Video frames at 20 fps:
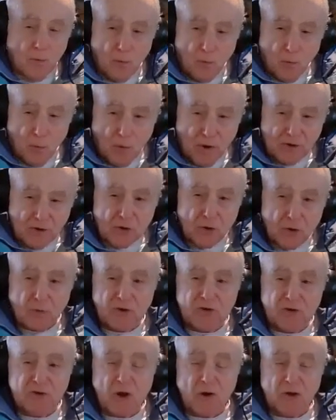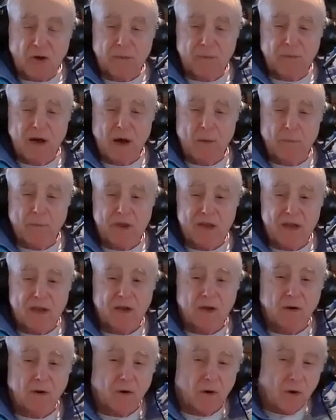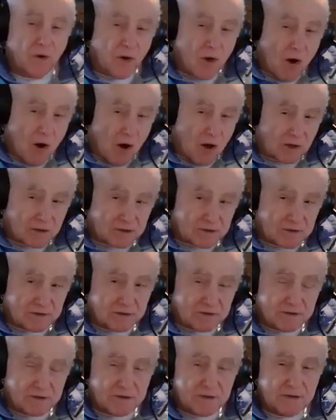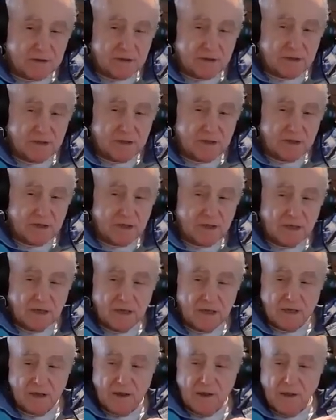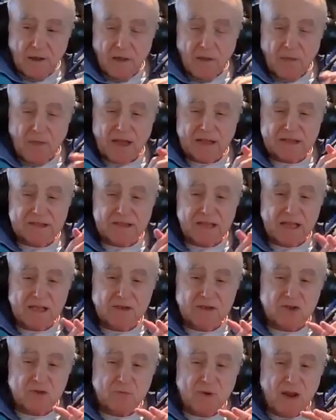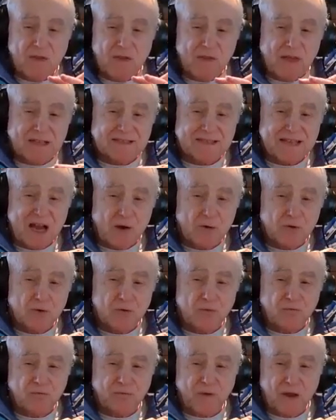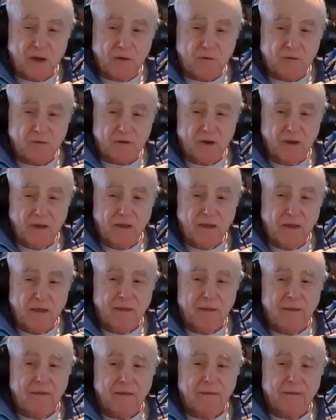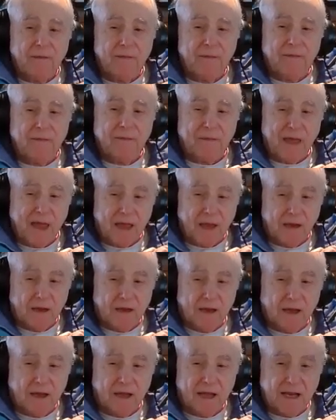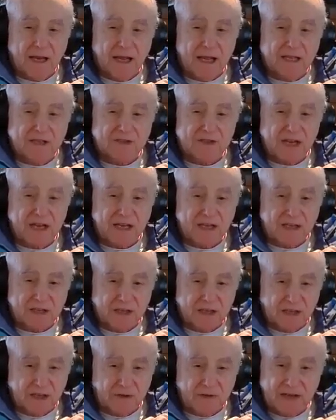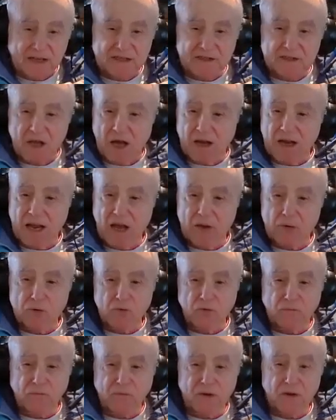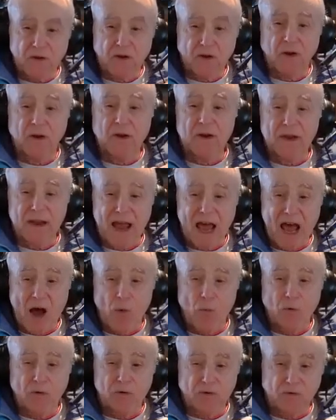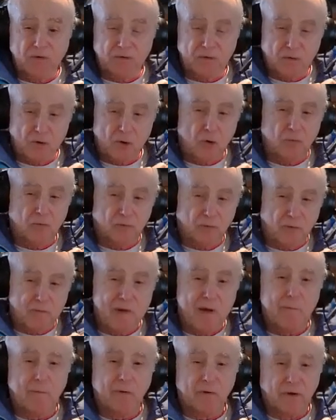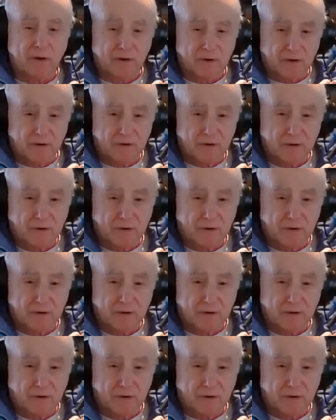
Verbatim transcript: when you were talking about being lost, that says to me that's how you felt then at age 18. That's not how you feel now when you go remember it.